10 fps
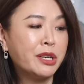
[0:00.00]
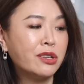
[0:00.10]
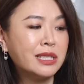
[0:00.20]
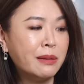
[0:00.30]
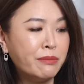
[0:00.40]

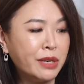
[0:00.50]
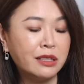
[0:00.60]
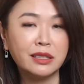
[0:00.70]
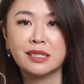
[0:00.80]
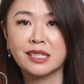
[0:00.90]
Because the
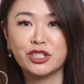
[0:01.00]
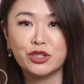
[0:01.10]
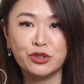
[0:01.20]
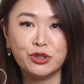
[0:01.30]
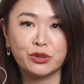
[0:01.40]
Miel is such a
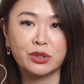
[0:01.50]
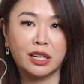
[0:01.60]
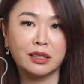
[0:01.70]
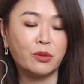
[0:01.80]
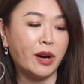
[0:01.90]
neutral
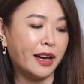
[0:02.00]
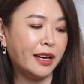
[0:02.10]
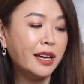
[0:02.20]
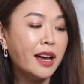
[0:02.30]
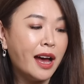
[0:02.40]

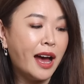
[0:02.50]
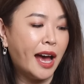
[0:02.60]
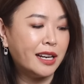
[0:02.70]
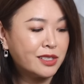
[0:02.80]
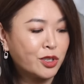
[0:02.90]
colorway
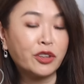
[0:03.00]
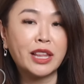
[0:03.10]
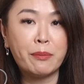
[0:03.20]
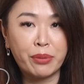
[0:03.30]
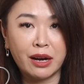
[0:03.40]
and it's got
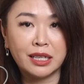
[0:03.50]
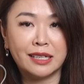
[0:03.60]
that brown